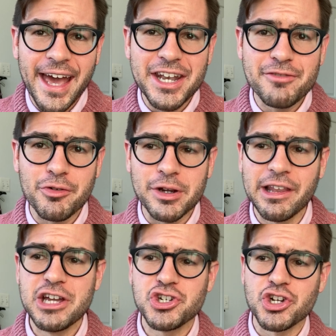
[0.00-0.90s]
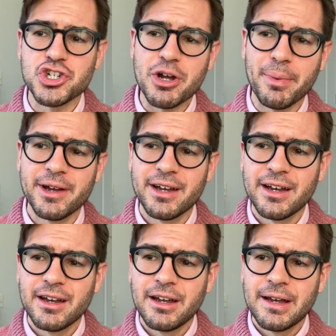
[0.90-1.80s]
end of a relationship.
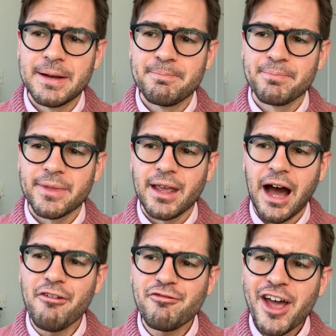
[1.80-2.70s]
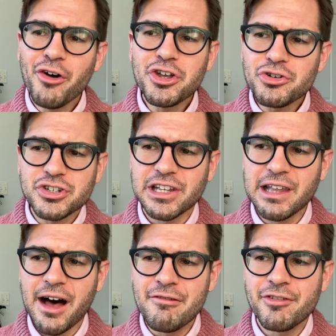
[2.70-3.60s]
A failure to
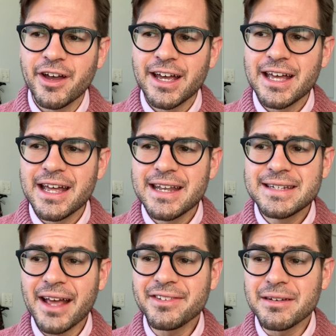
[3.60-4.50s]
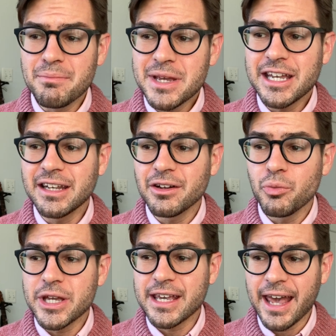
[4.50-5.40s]
love doesn't mean
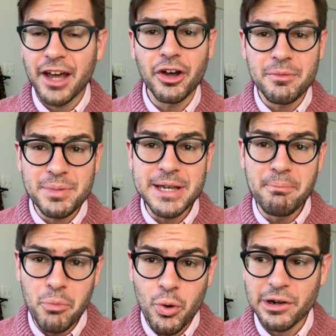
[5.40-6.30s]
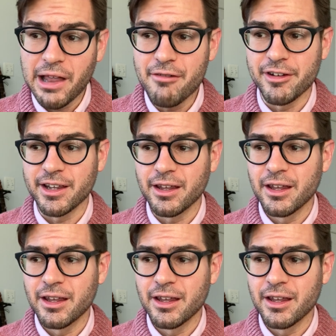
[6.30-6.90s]
we cannot be more loving.